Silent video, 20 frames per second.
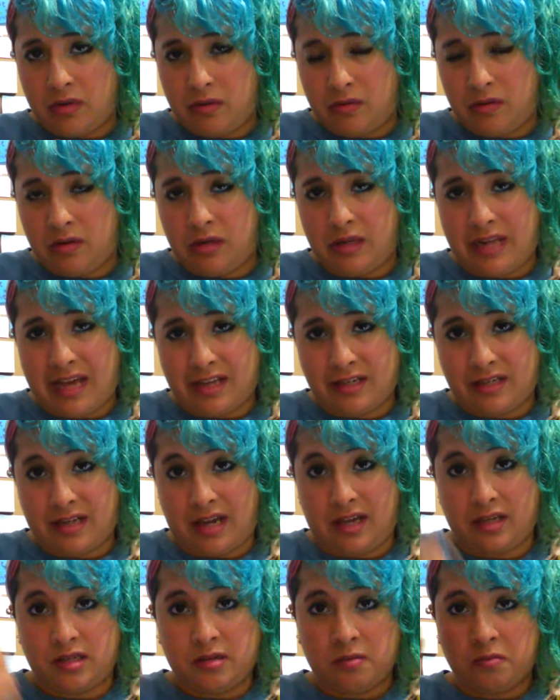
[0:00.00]
less
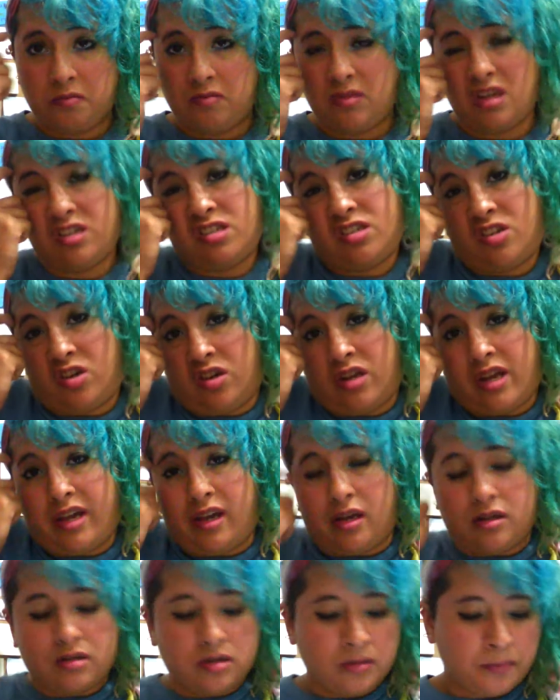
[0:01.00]
days. That's good, I
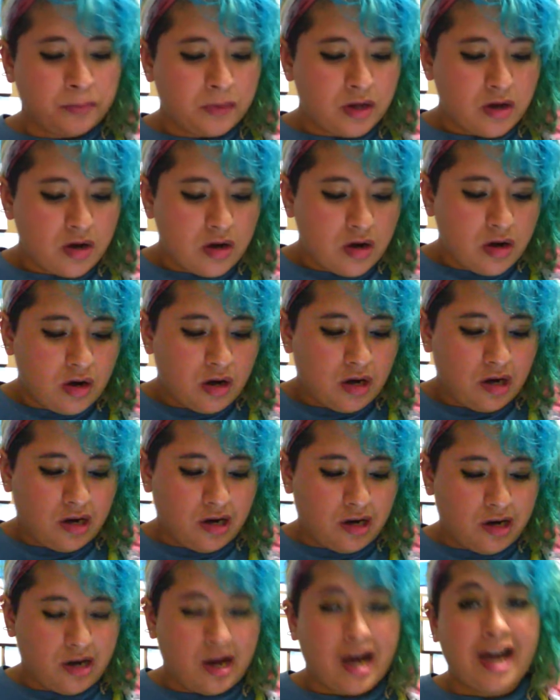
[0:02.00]
guess.
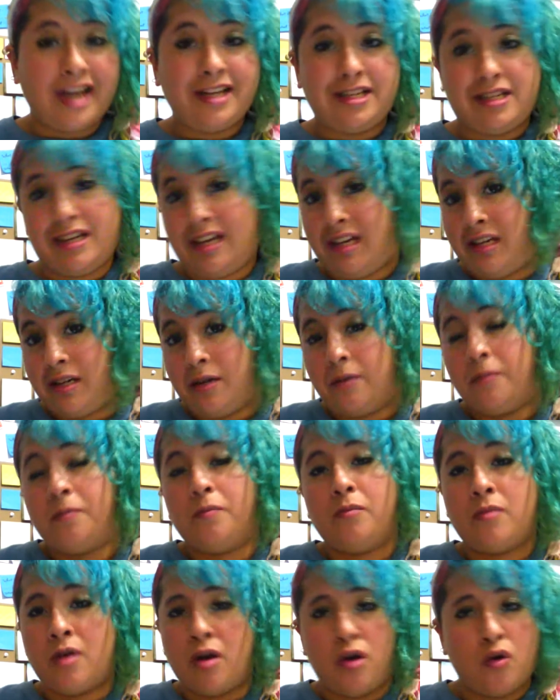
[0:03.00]
I take
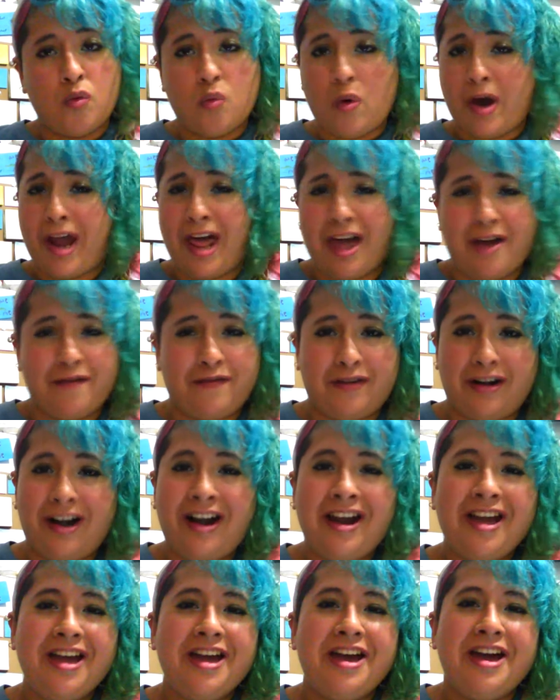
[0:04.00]
whatever,
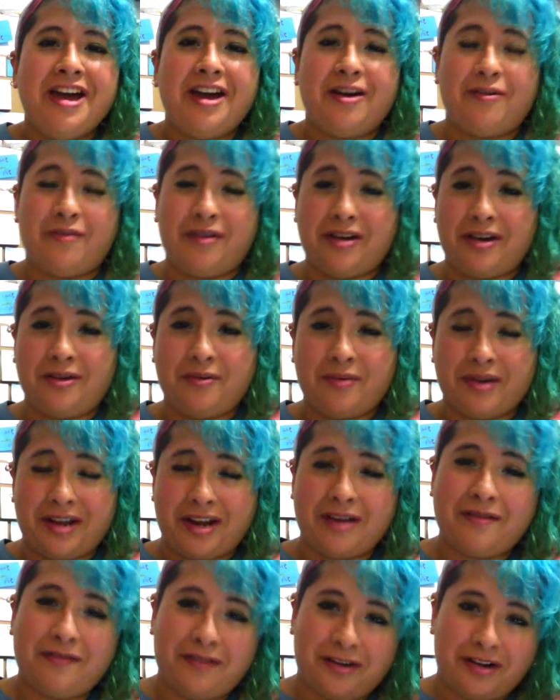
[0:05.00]

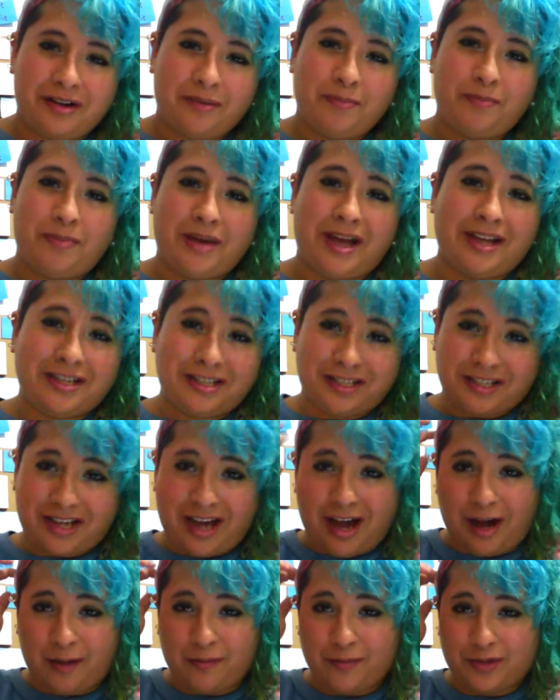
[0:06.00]
whatever best
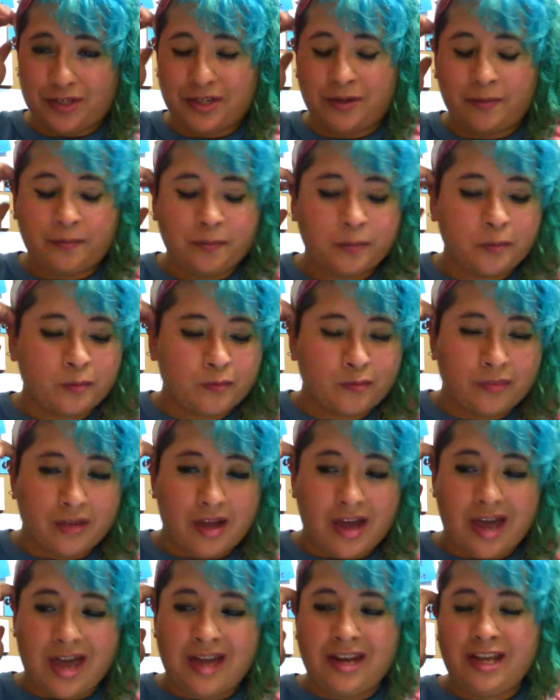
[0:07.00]
comes,
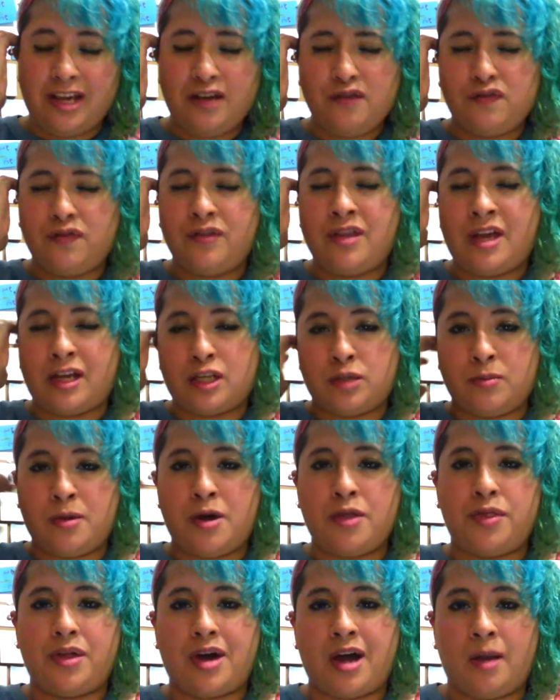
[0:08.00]
and if next
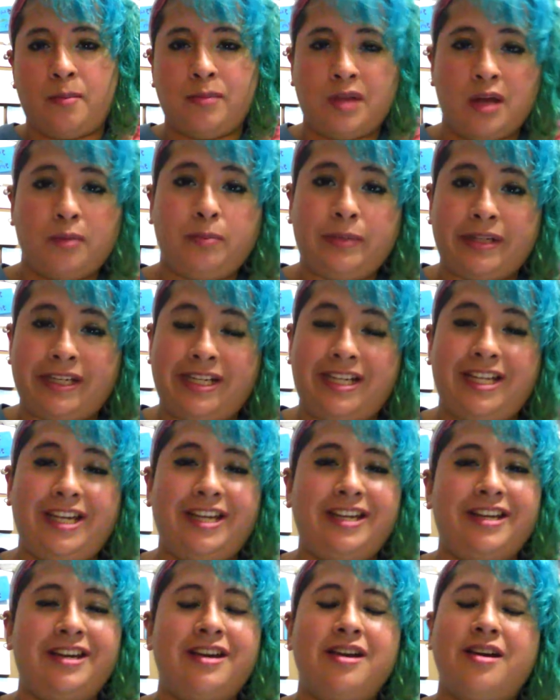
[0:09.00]
month I'm not
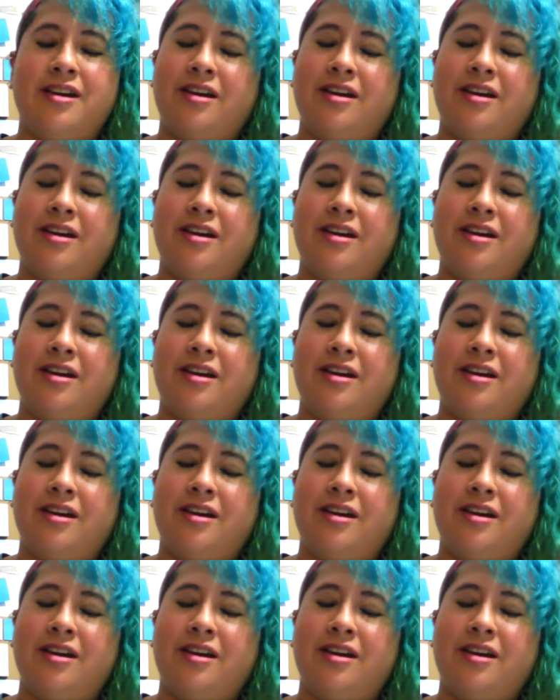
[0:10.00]
bleeding,